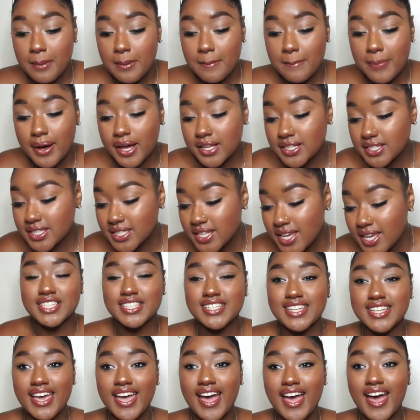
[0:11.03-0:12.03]
but
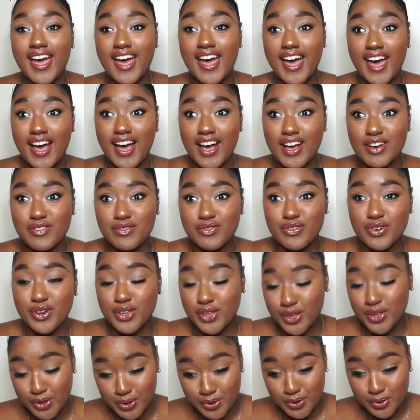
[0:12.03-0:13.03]
today i have for
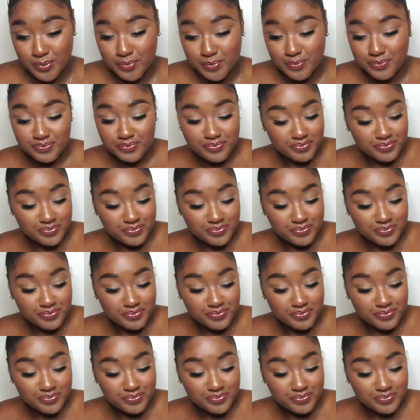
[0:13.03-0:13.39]
you